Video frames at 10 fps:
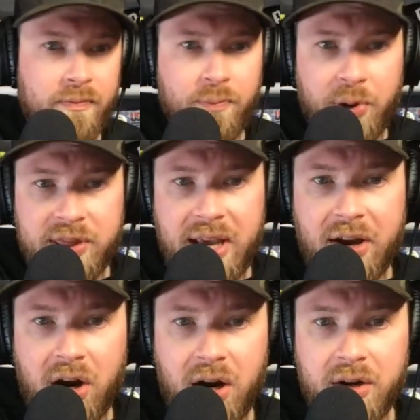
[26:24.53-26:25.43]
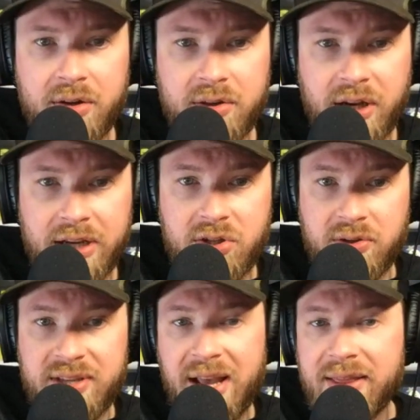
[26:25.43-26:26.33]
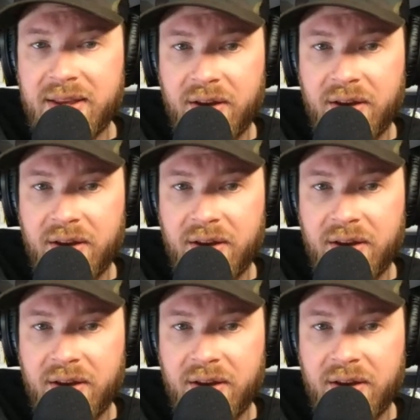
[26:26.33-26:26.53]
But the Knicks are 10th